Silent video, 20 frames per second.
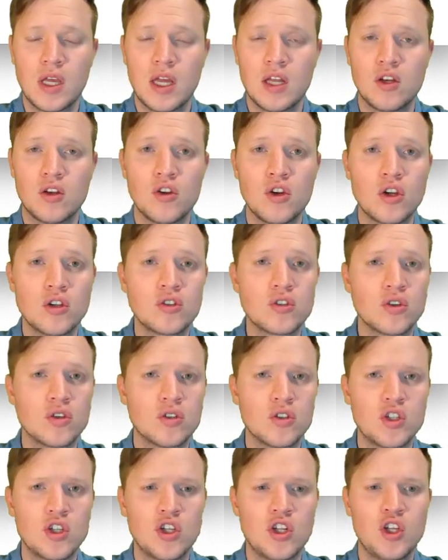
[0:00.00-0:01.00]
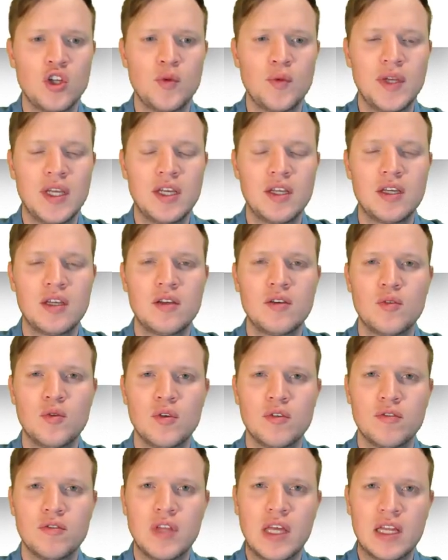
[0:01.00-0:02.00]
and not continuing
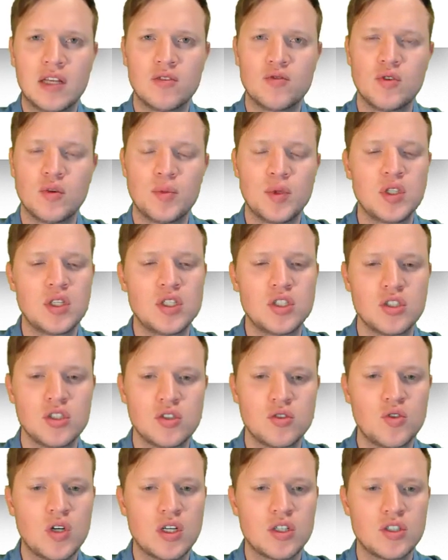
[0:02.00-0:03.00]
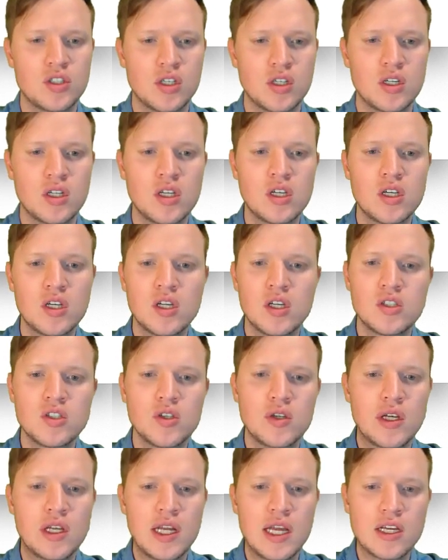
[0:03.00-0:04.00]
with that repetition structure.
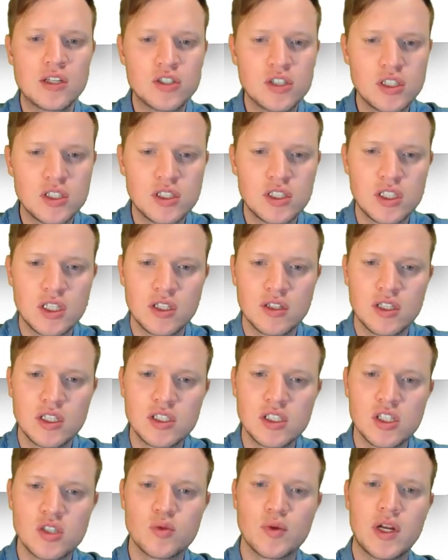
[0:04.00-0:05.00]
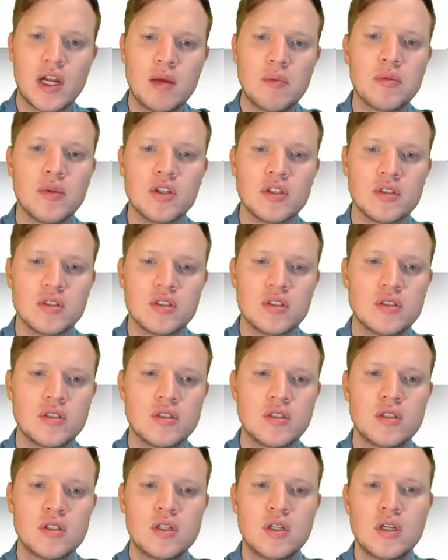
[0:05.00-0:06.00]
So you can actually see this is what happens.
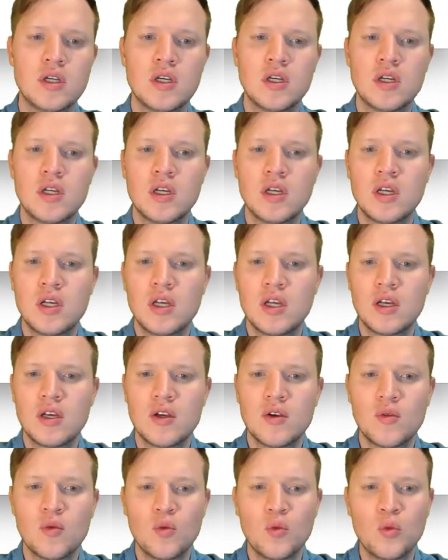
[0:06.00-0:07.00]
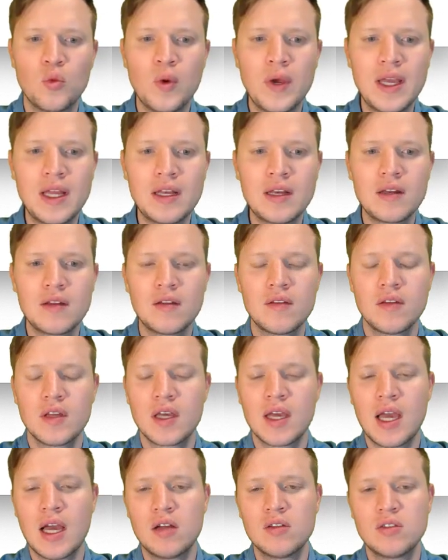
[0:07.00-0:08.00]
When
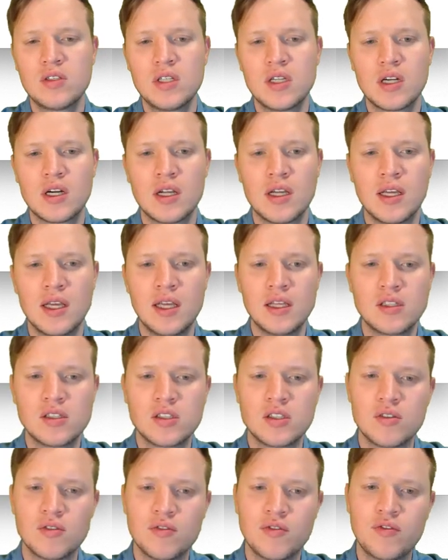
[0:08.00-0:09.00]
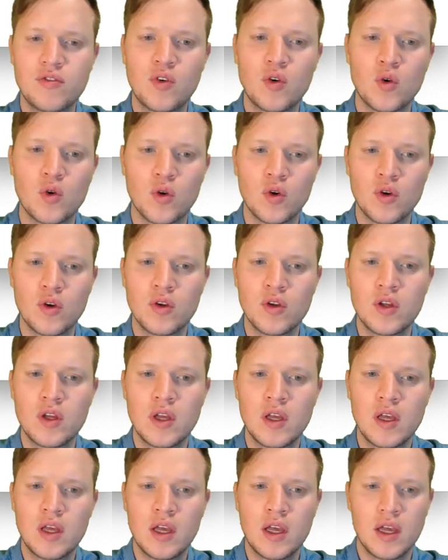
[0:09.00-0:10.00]
the counter hits 4
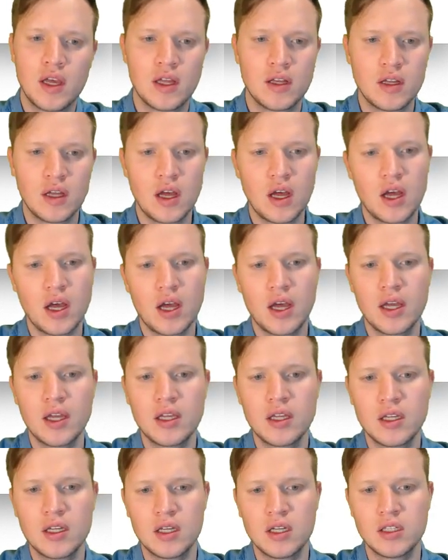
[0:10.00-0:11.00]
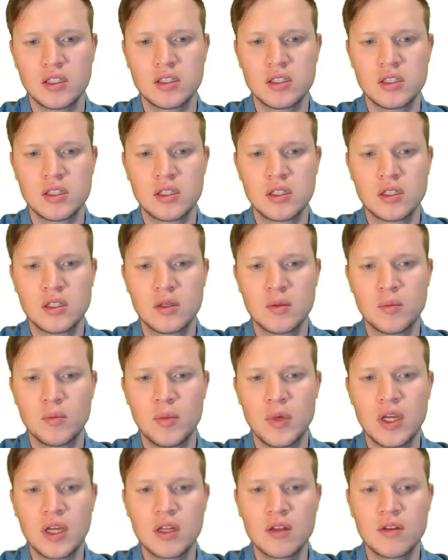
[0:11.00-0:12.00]
and I is
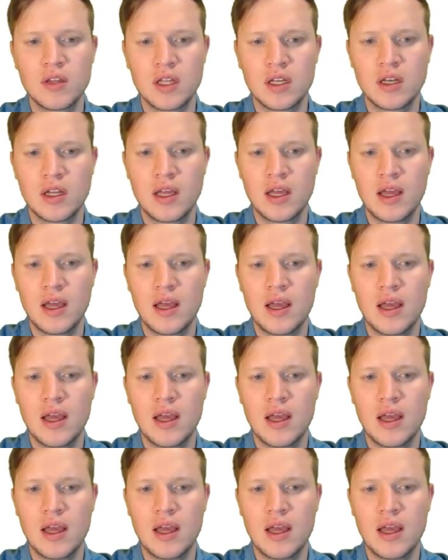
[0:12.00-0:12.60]
bigger than